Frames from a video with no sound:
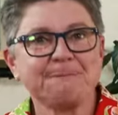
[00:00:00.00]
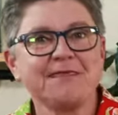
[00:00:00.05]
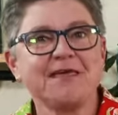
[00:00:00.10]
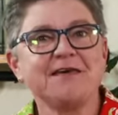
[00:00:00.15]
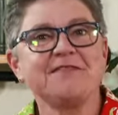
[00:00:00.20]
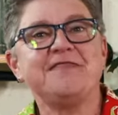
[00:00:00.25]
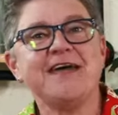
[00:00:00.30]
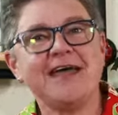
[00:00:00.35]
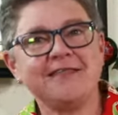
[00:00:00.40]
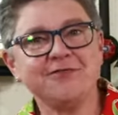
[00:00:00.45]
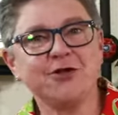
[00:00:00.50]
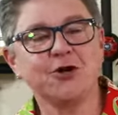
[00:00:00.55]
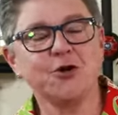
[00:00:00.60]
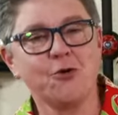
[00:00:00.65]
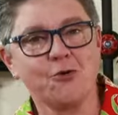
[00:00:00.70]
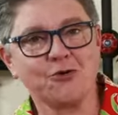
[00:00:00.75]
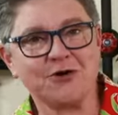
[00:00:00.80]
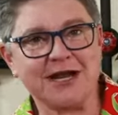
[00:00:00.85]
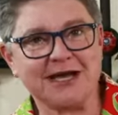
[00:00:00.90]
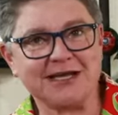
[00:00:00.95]
than the
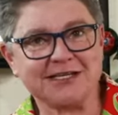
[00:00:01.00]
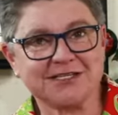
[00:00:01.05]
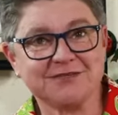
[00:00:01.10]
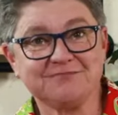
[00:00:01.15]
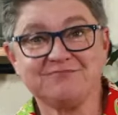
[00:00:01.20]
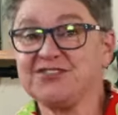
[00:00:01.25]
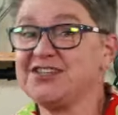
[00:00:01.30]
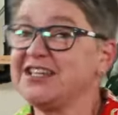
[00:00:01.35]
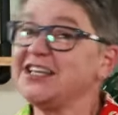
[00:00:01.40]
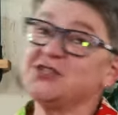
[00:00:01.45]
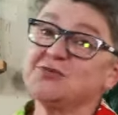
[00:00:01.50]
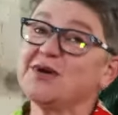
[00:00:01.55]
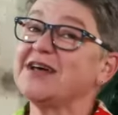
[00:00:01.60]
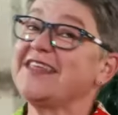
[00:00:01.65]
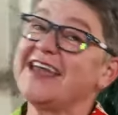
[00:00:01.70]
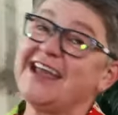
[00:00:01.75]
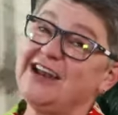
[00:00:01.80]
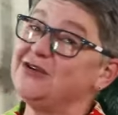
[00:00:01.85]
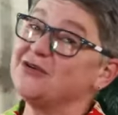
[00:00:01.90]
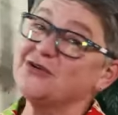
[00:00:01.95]
lawn does. So that's why
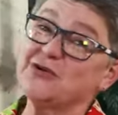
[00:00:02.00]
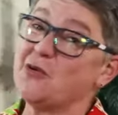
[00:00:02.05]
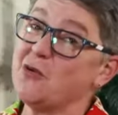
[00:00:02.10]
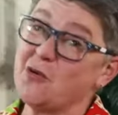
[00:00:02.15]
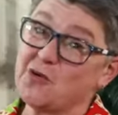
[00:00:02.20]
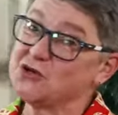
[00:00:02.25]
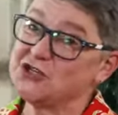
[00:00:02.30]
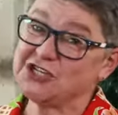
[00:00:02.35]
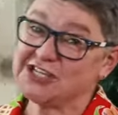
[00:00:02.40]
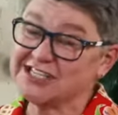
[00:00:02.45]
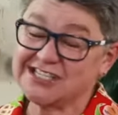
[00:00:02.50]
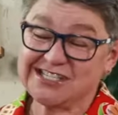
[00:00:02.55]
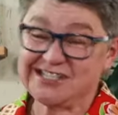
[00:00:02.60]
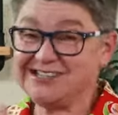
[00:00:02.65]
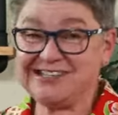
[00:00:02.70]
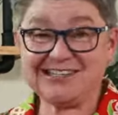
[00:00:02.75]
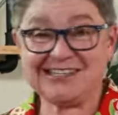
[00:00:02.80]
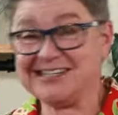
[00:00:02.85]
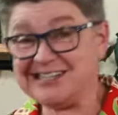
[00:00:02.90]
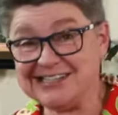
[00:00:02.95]
they look gorgeous,
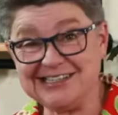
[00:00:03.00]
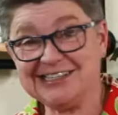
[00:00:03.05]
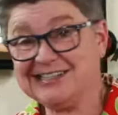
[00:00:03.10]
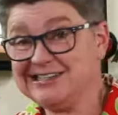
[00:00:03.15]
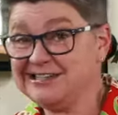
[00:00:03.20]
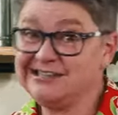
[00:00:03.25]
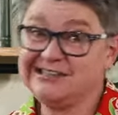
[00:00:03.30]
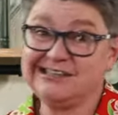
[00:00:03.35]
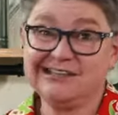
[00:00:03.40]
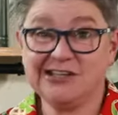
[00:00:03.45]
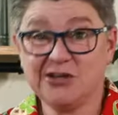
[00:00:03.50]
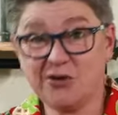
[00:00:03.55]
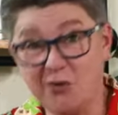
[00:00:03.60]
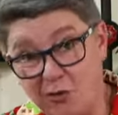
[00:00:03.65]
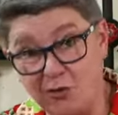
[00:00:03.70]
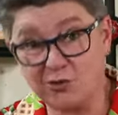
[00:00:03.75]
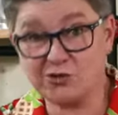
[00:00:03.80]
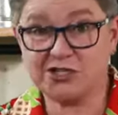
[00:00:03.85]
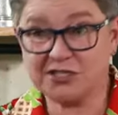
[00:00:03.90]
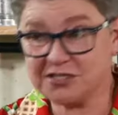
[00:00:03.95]
you know,
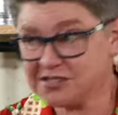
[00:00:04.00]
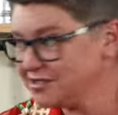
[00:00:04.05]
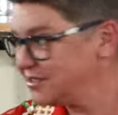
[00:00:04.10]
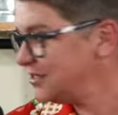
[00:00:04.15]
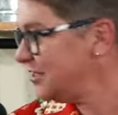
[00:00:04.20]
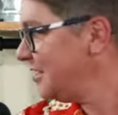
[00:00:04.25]
gorgeous.